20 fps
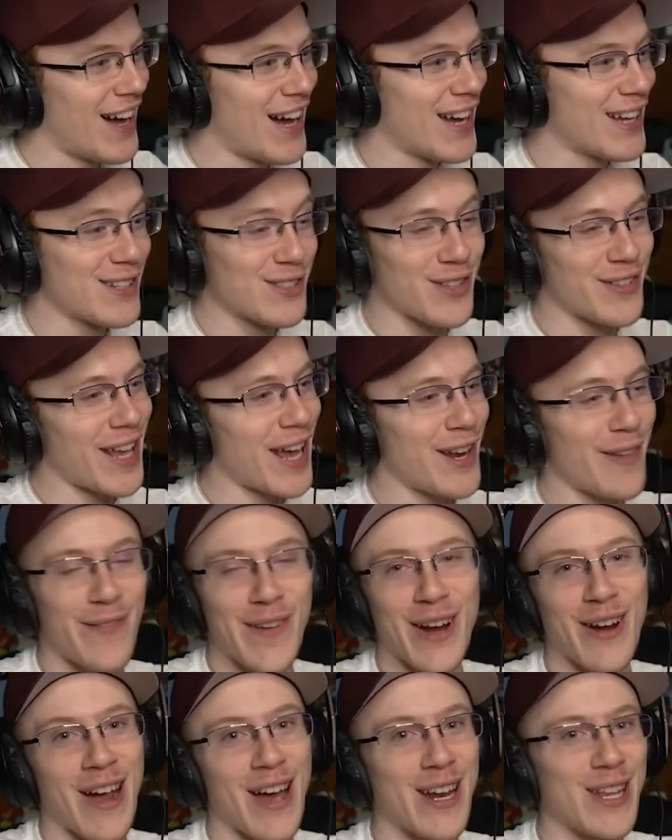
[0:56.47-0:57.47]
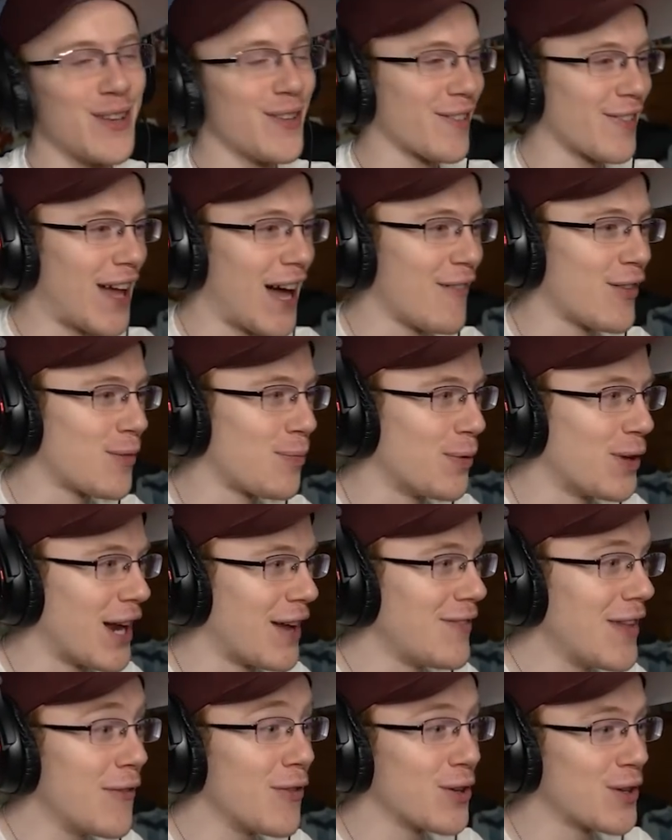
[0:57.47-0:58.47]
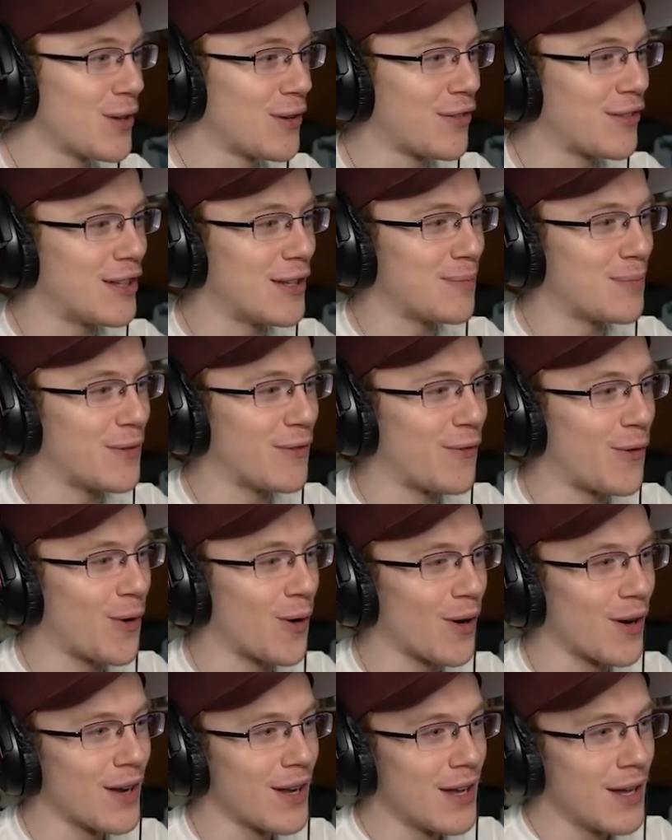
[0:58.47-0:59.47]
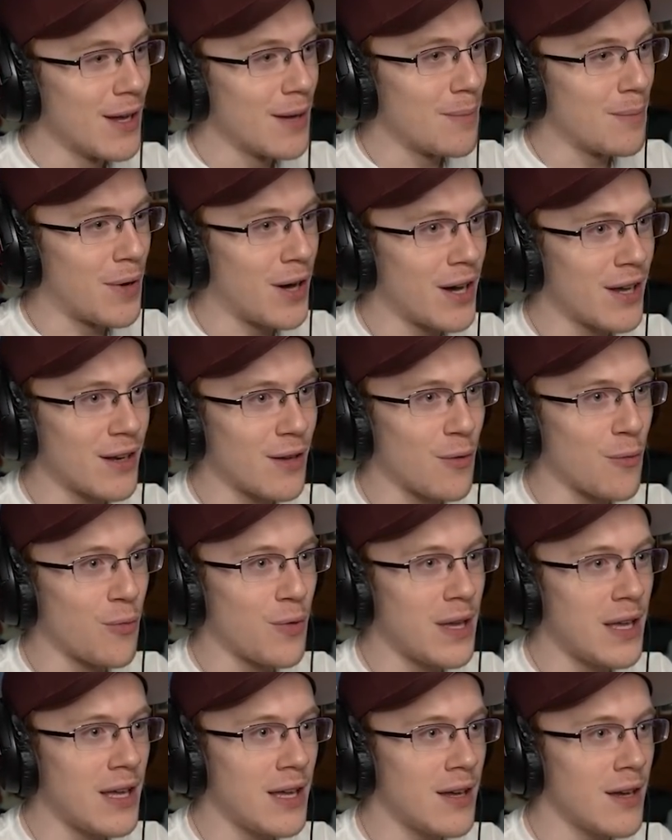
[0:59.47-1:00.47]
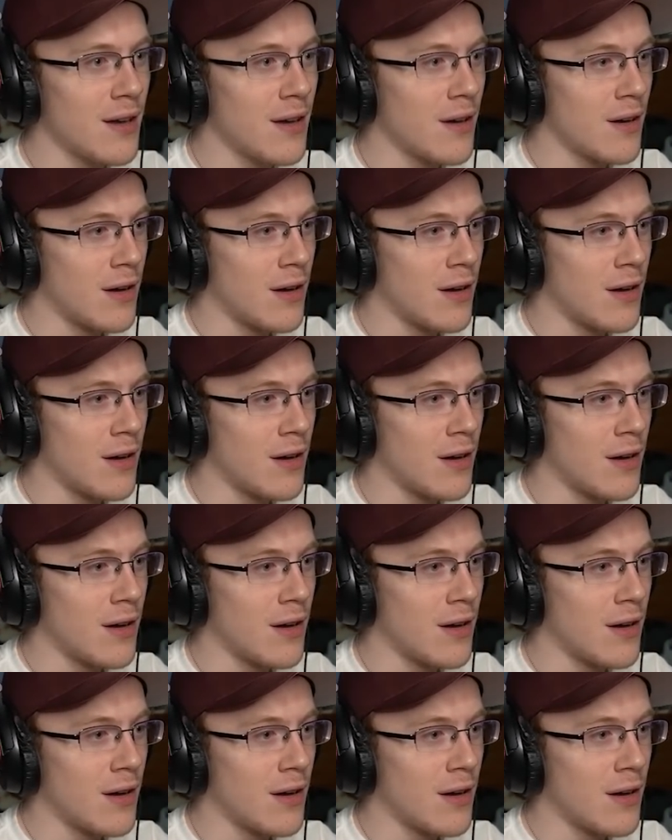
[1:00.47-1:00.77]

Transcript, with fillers: I just had to figure out how to use Live Split. I've never used it before, but we